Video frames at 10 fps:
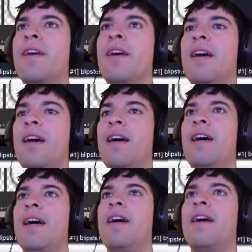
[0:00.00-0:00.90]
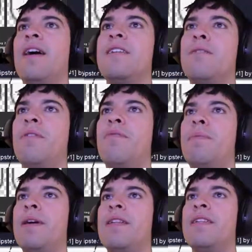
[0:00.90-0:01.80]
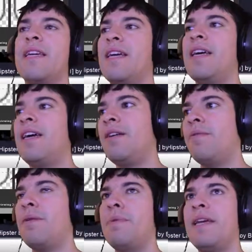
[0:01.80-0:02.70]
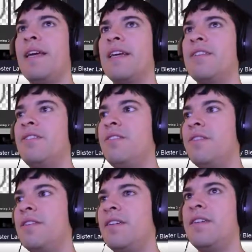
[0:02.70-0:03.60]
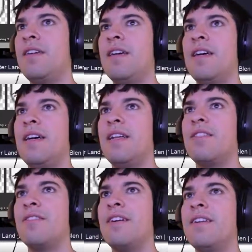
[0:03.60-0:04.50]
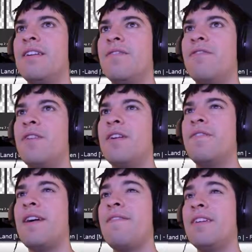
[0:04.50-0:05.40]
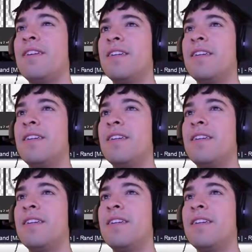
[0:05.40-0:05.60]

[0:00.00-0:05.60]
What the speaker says: Alright, so both buttons, I kind of want to be like 200, 300, 400, 500